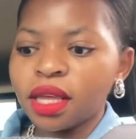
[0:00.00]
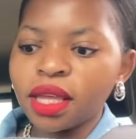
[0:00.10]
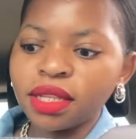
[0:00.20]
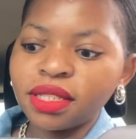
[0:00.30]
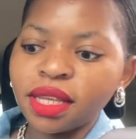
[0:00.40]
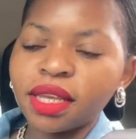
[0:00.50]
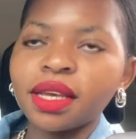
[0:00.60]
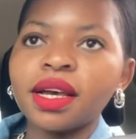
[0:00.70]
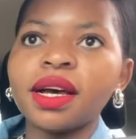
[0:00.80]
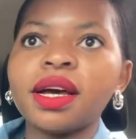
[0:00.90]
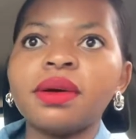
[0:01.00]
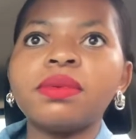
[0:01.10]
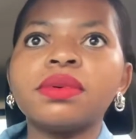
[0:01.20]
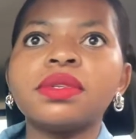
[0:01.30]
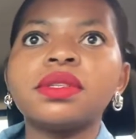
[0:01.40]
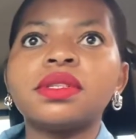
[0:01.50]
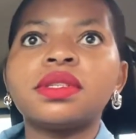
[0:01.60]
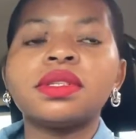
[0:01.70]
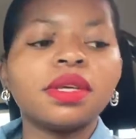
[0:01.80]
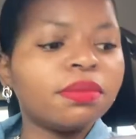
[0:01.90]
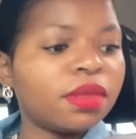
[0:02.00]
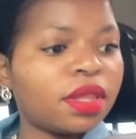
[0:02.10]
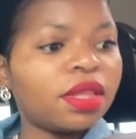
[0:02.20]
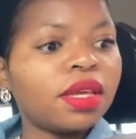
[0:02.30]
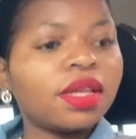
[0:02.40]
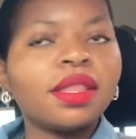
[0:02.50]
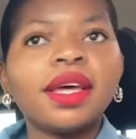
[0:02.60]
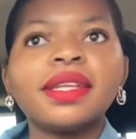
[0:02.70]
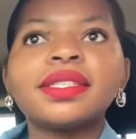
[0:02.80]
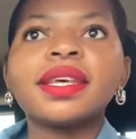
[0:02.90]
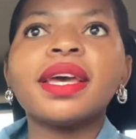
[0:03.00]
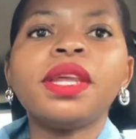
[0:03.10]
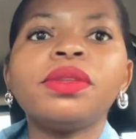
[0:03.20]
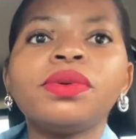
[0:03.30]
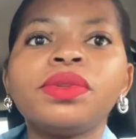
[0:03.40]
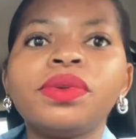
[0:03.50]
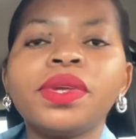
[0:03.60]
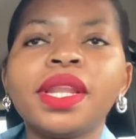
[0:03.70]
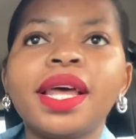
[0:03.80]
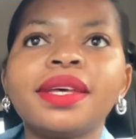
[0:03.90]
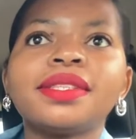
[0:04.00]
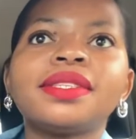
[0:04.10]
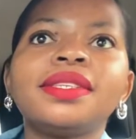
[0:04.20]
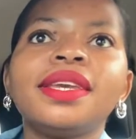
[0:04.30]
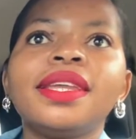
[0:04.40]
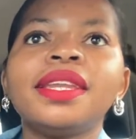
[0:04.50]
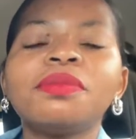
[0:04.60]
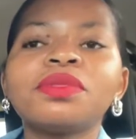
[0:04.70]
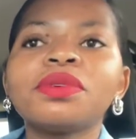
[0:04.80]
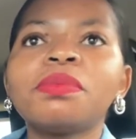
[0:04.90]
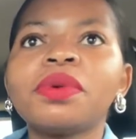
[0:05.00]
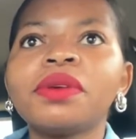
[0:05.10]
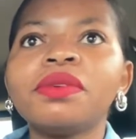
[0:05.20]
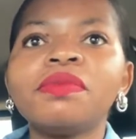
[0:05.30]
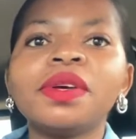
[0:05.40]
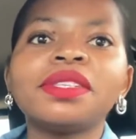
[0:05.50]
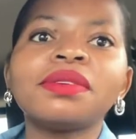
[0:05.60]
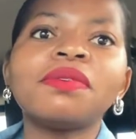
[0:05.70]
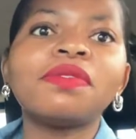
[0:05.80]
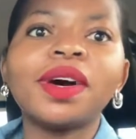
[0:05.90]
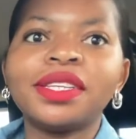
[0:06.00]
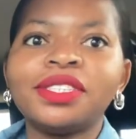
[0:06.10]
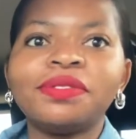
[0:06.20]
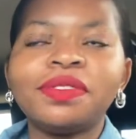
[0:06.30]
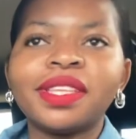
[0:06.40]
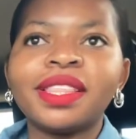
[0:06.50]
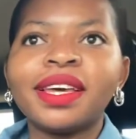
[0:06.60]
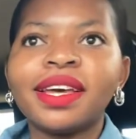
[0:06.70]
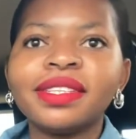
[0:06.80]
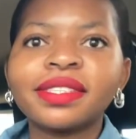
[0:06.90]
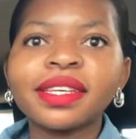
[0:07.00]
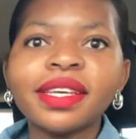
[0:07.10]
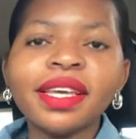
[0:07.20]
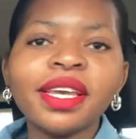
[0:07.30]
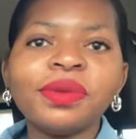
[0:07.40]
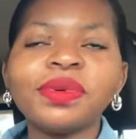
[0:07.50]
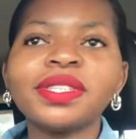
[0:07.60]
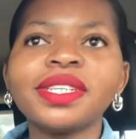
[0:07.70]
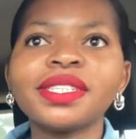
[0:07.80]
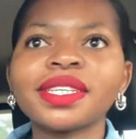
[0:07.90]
getting a car was something that I planned on doing last year, and I'm so proud of myself for achieving that. It wasn't